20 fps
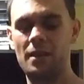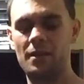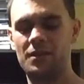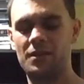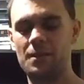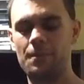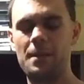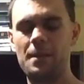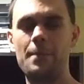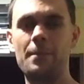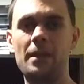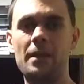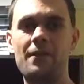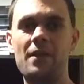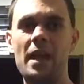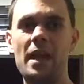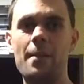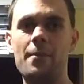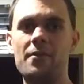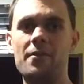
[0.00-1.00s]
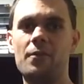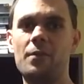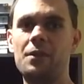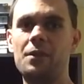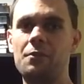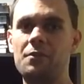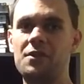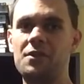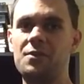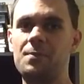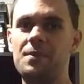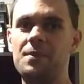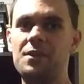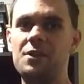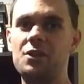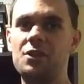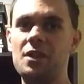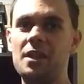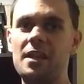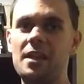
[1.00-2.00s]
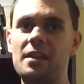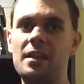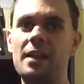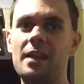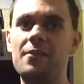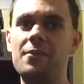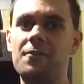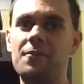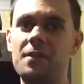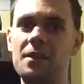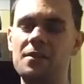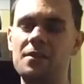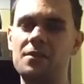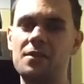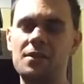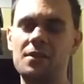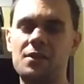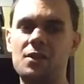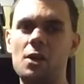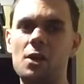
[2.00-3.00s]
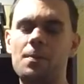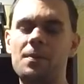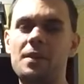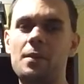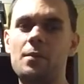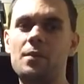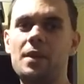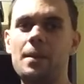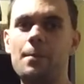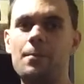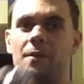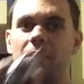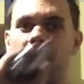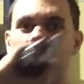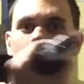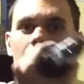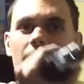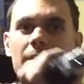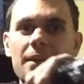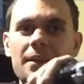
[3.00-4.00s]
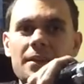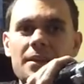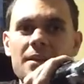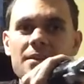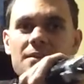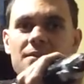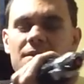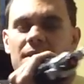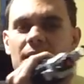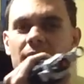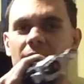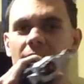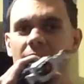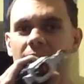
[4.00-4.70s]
Some people have a habit of when they're in this position here to have the fingers on the top, and then when they bring it up like this,